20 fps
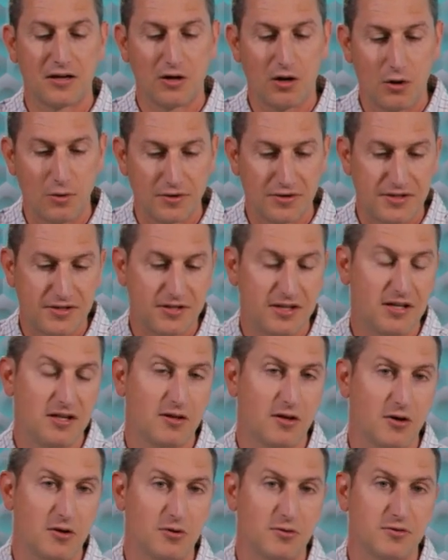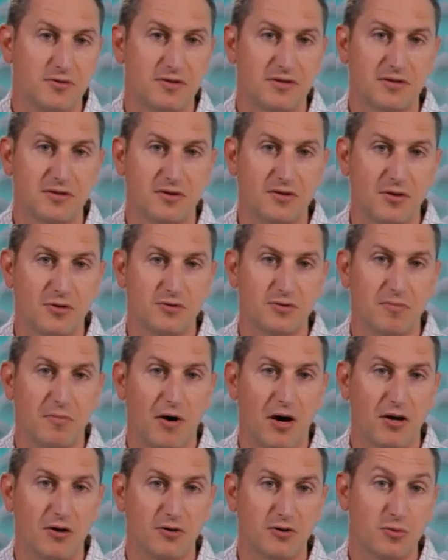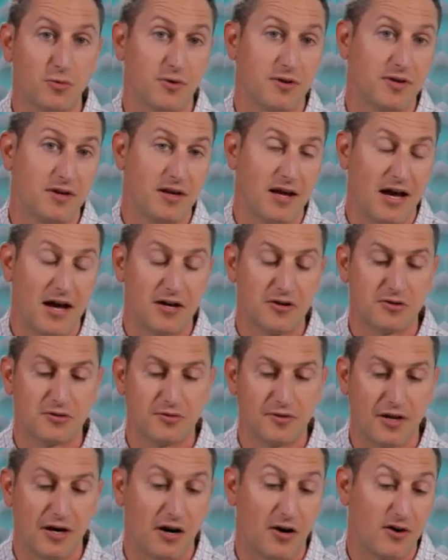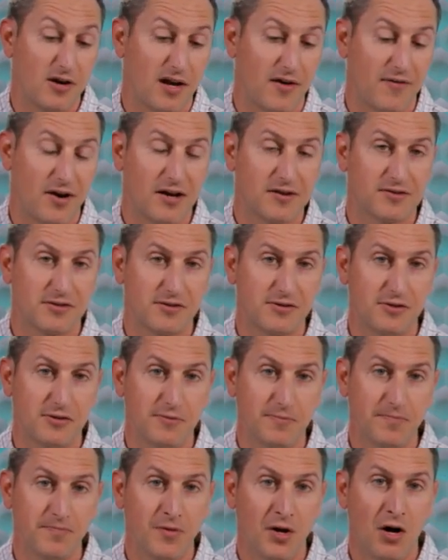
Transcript: go and see those models within Azure that I already have access to.